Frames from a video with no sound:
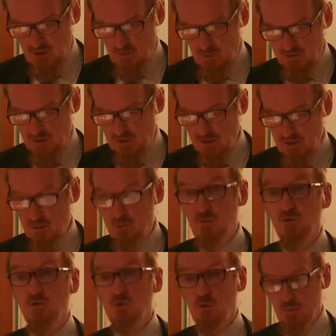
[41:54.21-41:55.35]
One can only
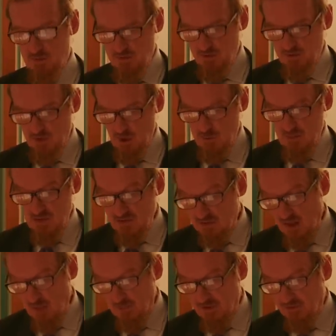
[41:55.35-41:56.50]
presume that the term
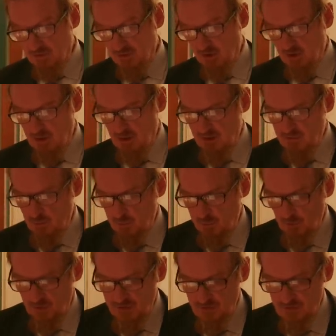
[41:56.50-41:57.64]
Islamist is
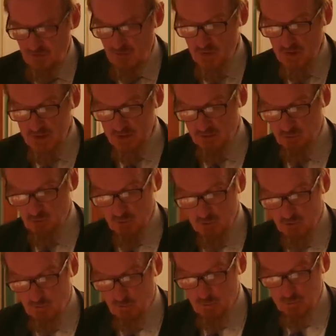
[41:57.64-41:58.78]
deployed as a thin
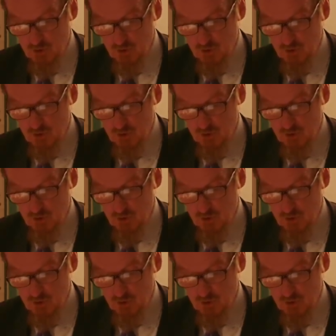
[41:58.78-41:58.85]
description,